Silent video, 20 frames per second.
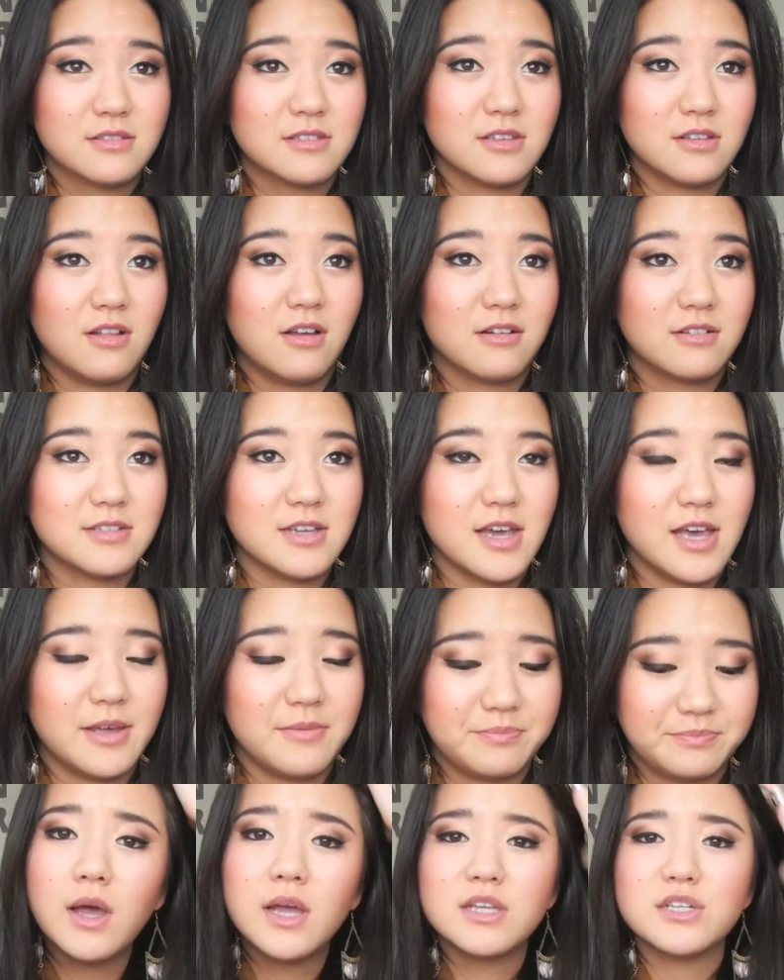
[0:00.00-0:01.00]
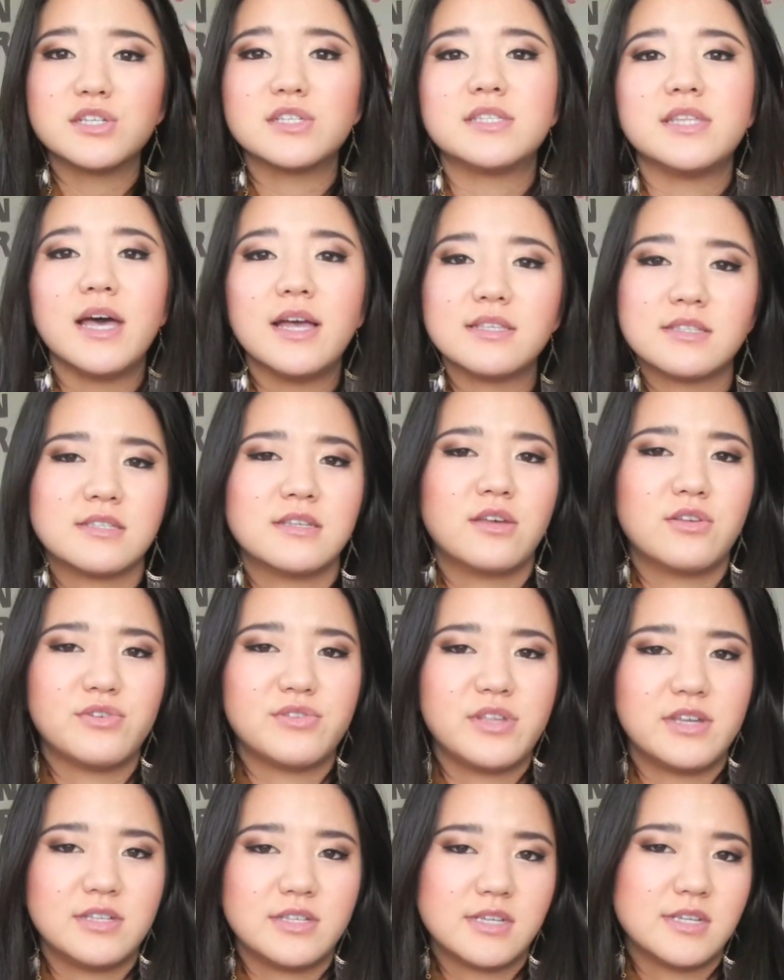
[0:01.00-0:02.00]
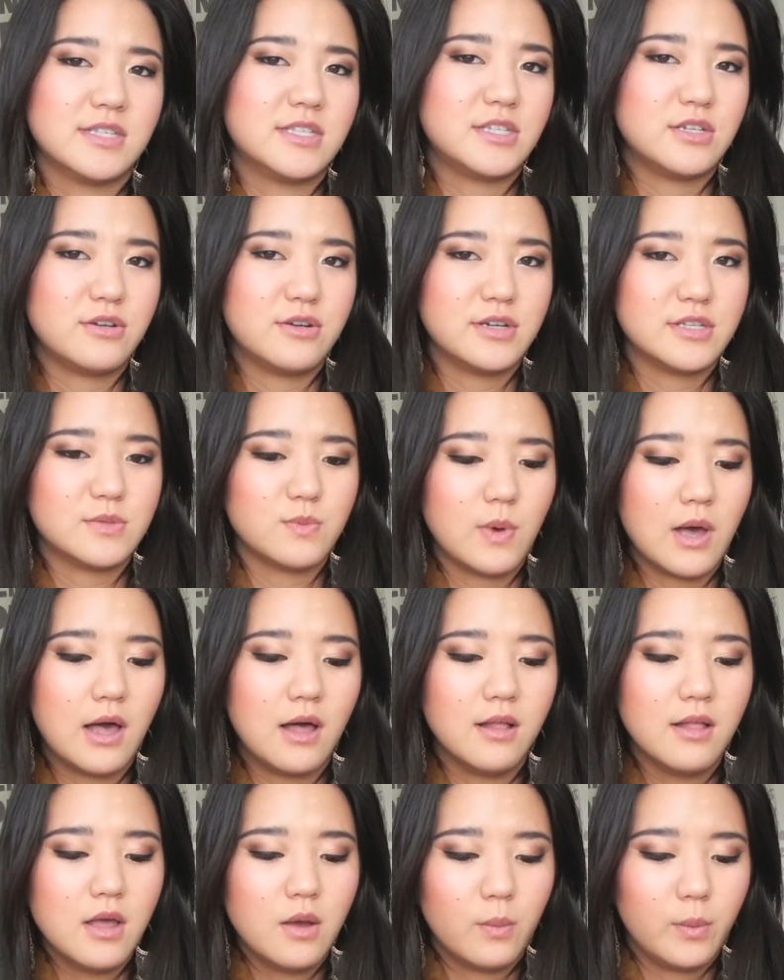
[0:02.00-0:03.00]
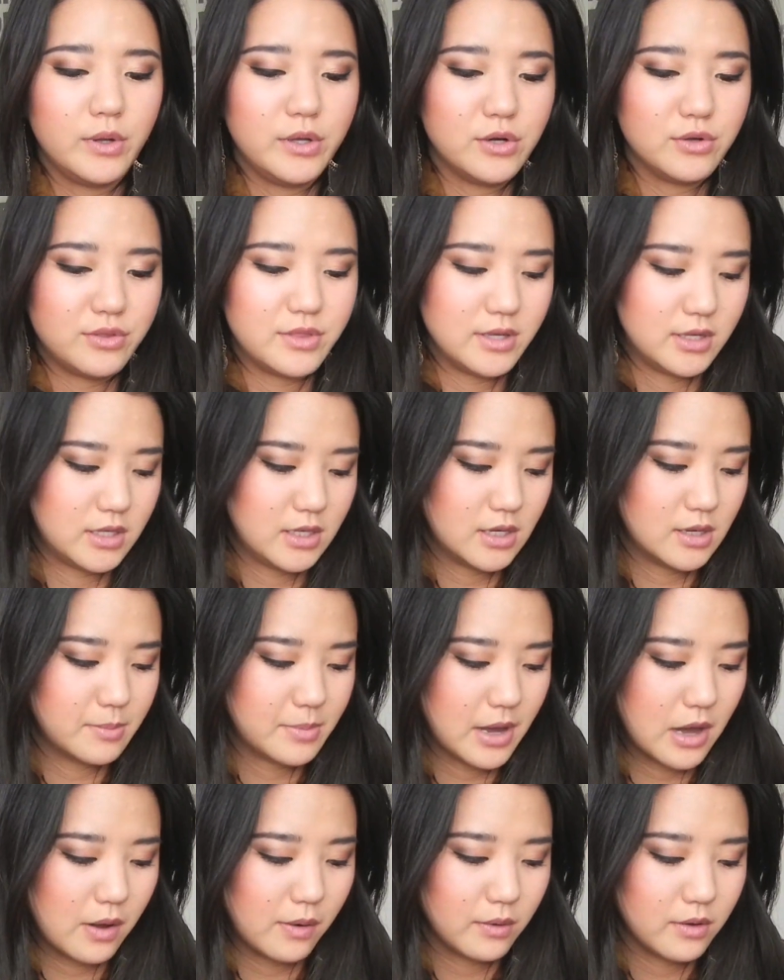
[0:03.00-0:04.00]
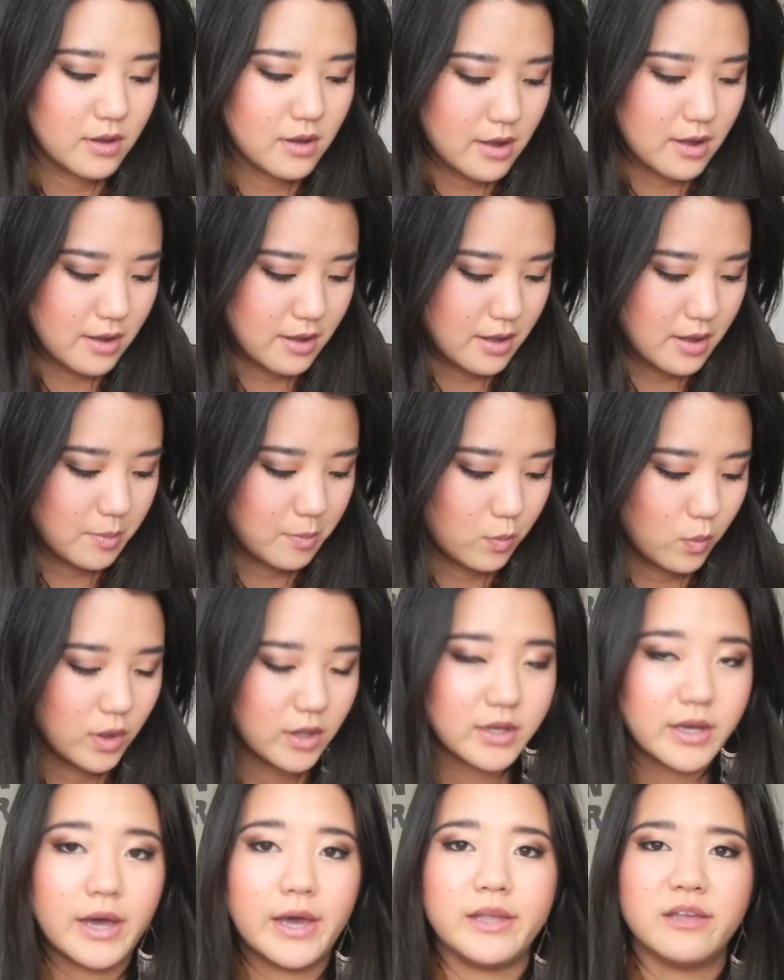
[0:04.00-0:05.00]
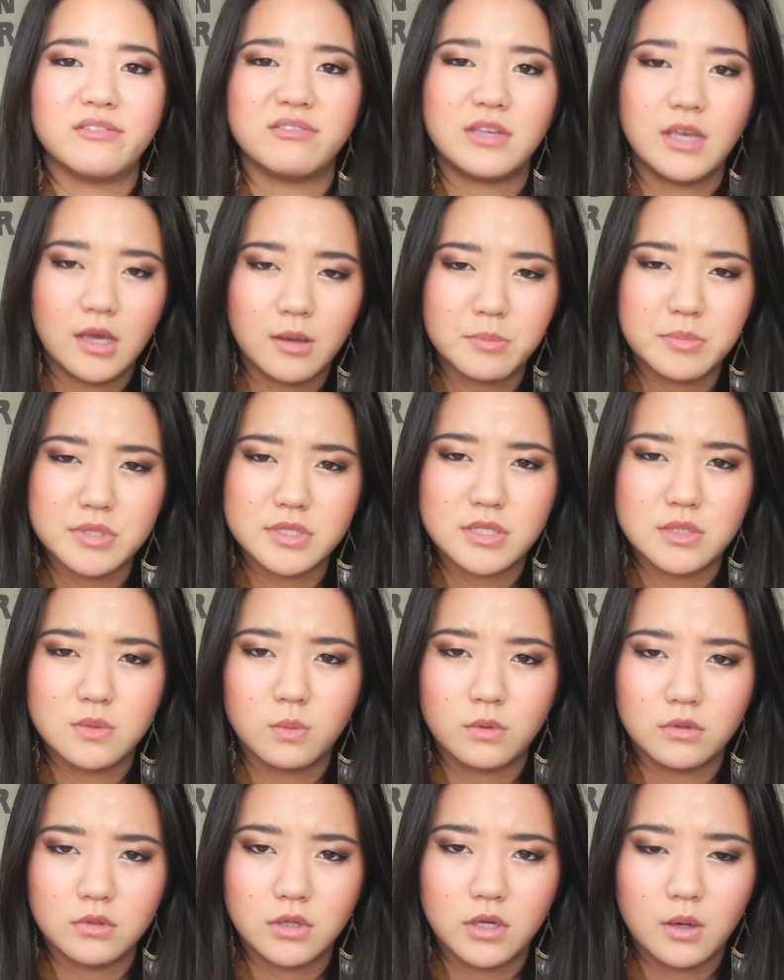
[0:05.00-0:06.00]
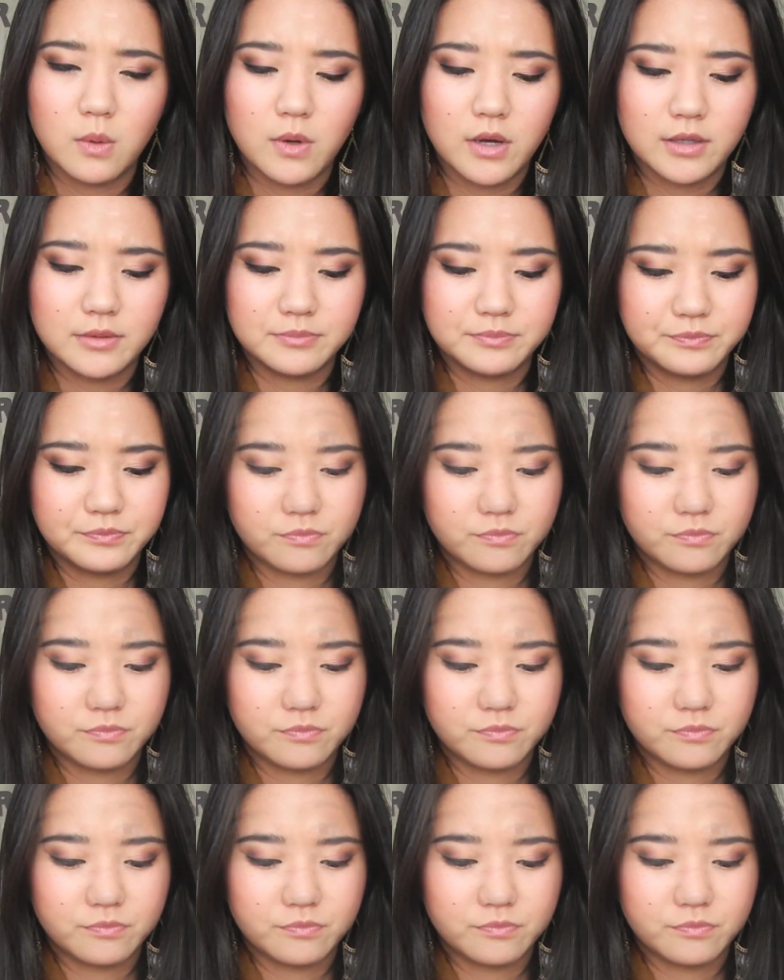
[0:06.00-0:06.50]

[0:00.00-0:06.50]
It's a long time. Just that's another thing to consider as well when you're thinking about um, what kind of campus you want to go on.